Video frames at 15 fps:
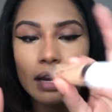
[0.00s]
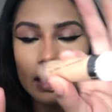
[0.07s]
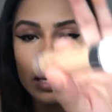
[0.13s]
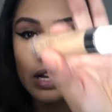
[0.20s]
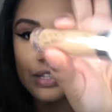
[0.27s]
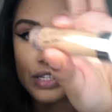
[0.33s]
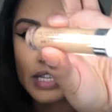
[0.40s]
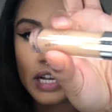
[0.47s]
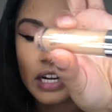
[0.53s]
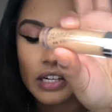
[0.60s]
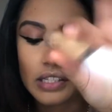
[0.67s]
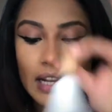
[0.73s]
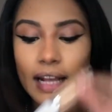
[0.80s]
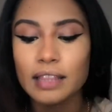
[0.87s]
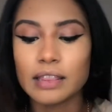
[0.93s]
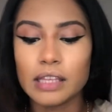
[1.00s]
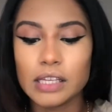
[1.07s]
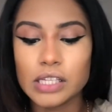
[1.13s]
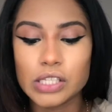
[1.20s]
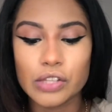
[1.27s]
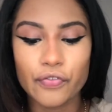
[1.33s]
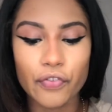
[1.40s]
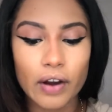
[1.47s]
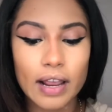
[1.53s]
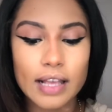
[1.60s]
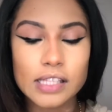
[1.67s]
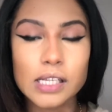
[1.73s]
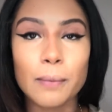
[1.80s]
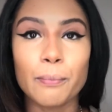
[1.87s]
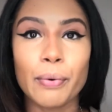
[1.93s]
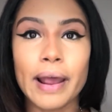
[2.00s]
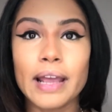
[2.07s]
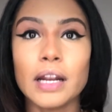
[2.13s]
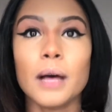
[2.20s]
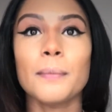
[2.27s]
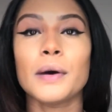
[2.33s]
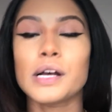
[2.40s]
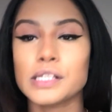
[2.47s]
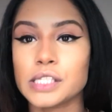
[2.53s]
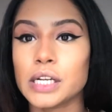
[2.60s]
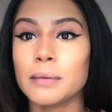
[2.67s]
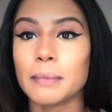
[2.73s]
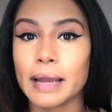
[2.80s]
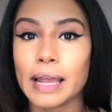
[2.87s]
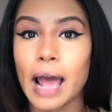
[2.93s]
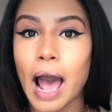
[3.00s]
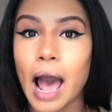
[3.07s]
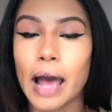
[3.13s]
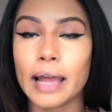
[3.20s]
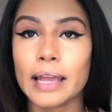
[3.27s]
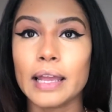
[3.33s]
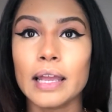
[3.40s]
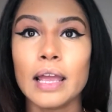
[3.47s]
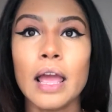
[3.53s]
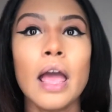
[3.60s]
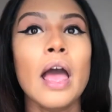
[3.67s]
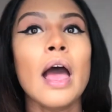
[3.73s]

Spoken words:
concealers like this for it to brighten up under my eye.